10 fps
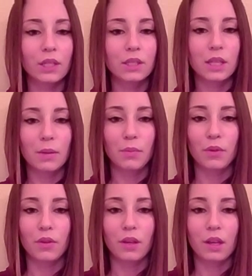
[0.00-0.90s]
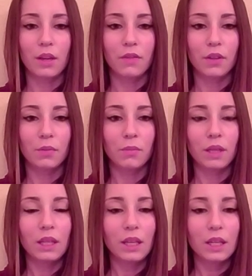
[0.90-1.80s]
For example, if your
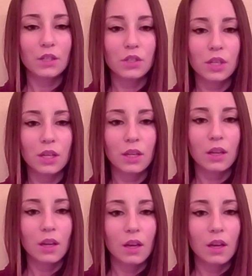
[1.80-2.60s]
mediation